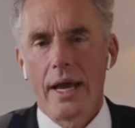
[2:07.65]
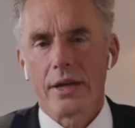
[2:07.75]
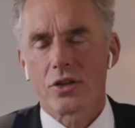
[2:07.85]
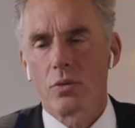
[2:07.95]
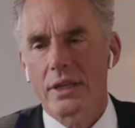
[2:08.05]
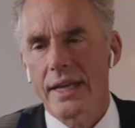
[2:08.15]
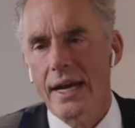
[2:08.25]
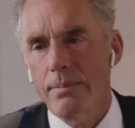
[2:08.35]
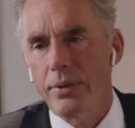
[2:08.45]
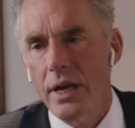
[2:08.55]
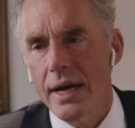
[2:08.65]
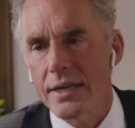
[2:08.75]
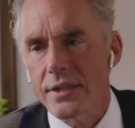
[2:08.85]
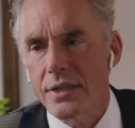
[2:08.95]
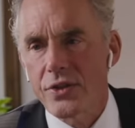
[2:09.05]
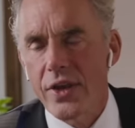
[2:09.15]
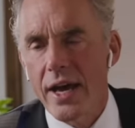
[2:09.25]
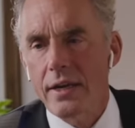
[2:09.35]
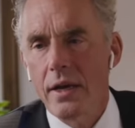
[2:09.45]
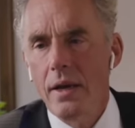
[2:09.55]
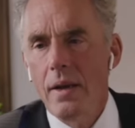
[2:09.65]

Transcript: And so what that implies is that